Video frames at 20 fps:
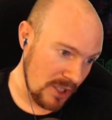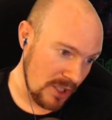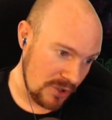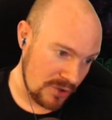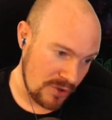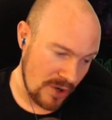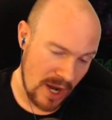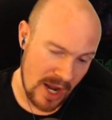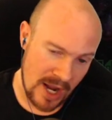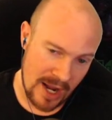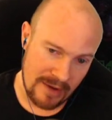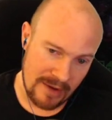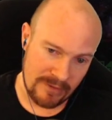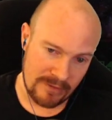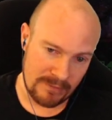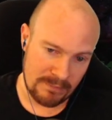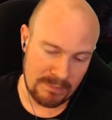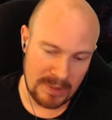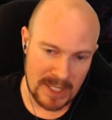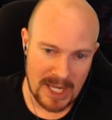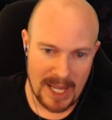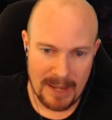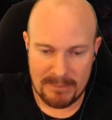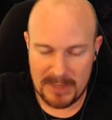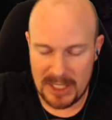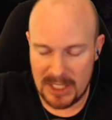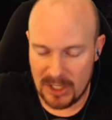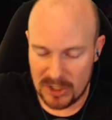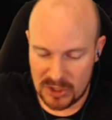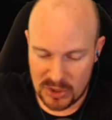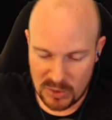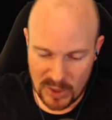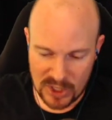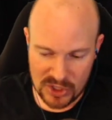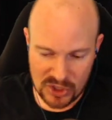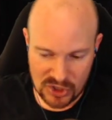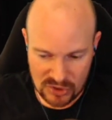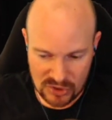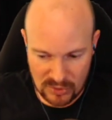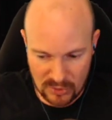Drive PM me on
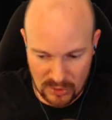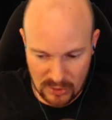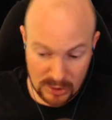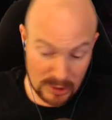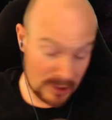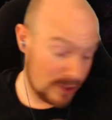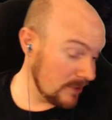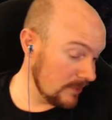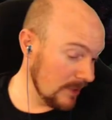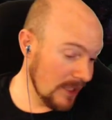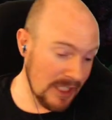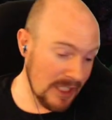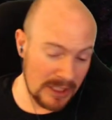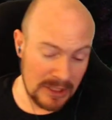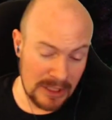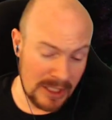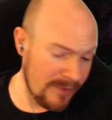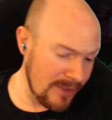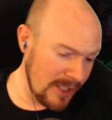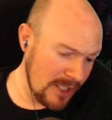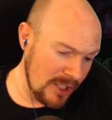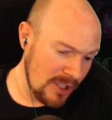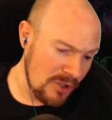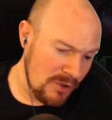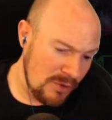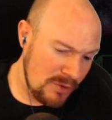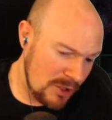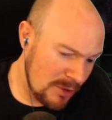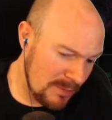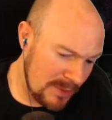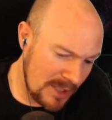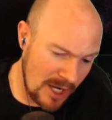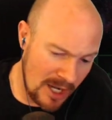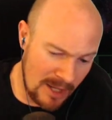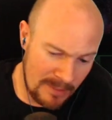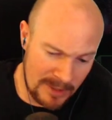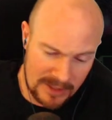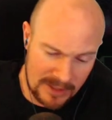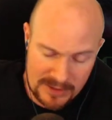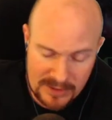Twitch or leave it in a YouTube
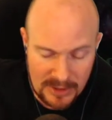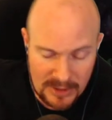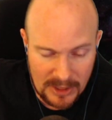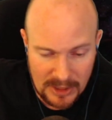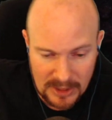comment